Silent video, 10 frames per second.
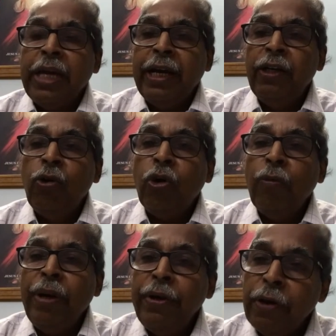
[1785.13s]
a
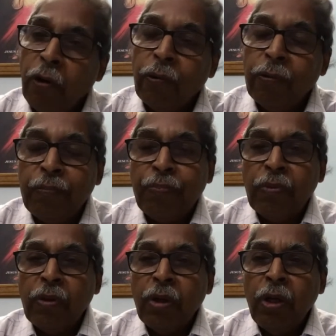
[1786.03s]
document now.
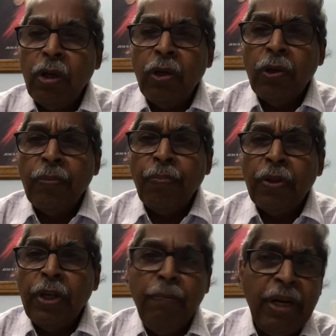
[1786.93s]

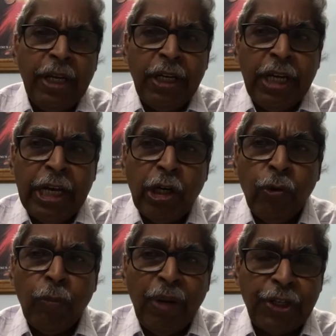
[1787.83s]
Immediately I
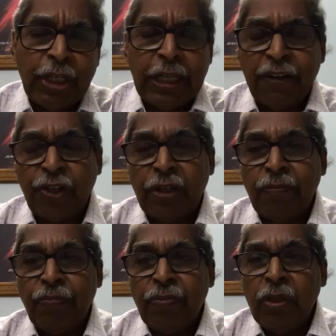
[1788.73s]
have to mention that
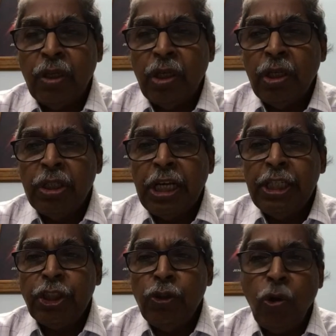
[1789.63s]
there
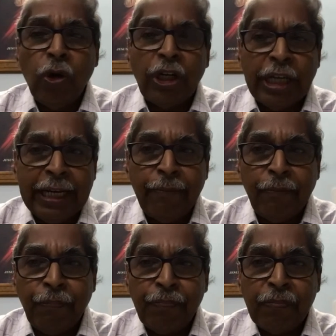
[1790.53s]
is no
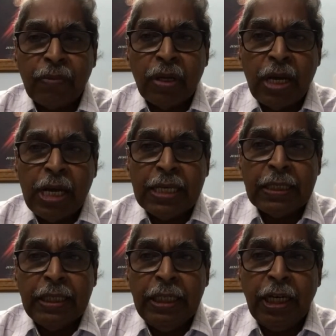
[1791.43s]
term
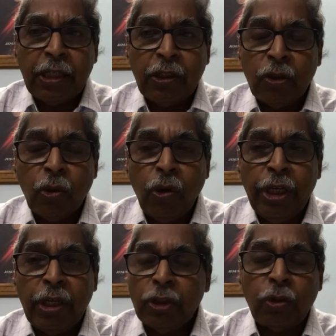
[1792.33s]
as
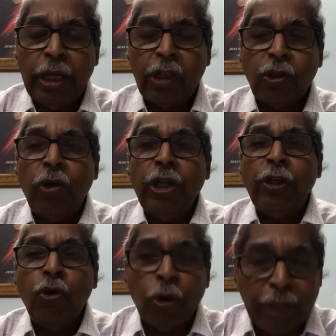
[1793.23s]

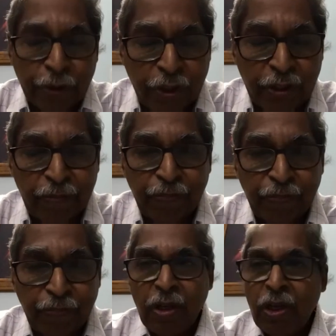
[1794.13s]
electronic documents.
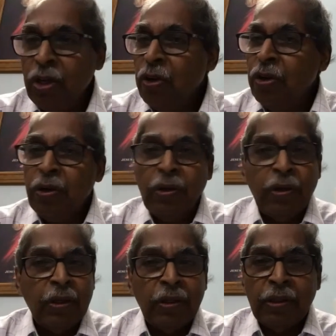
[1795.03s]

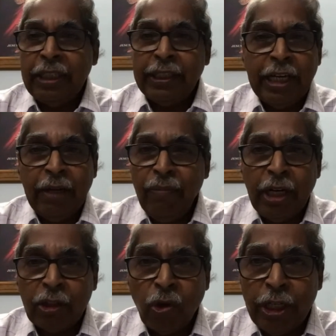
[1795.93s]
The term
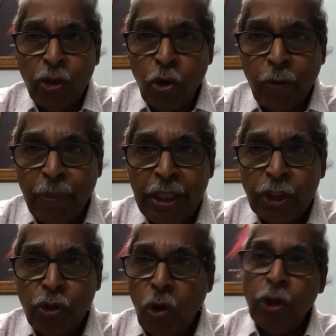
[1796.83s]
electronic document
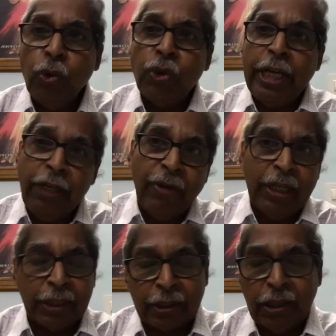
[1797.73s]
is not used
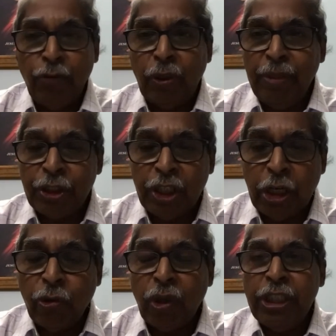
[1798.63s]
anywhere. Information
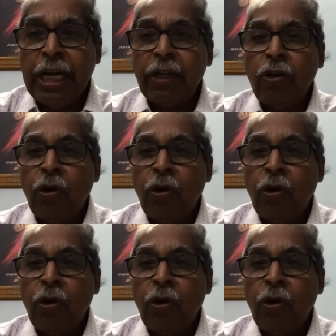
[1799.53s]
Technology Act